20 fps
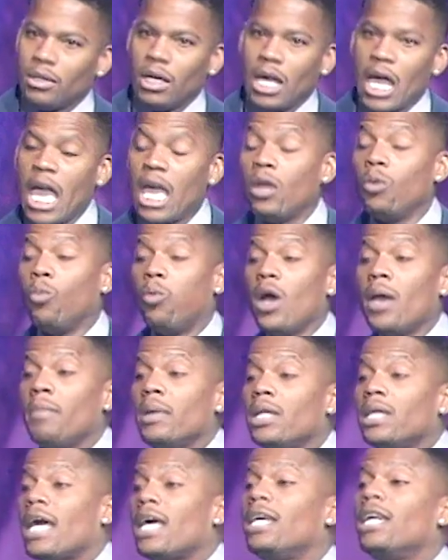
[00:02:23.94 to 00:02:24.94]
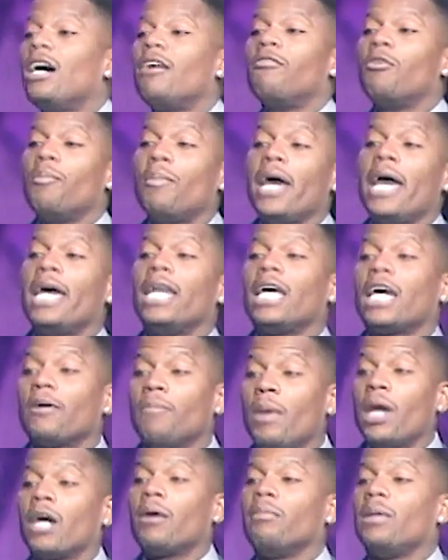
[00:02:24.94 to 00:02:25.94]
And women, they love a man that can
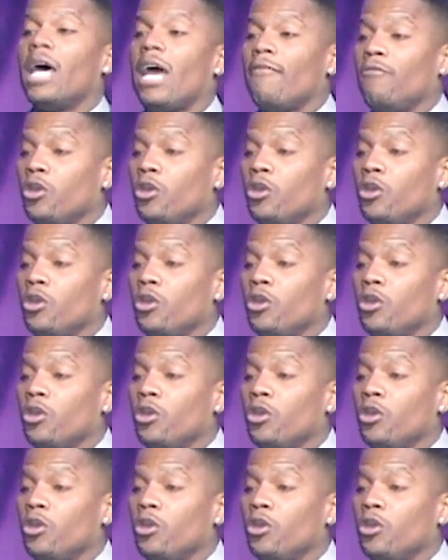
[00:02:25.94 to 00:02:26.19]
make them laugh.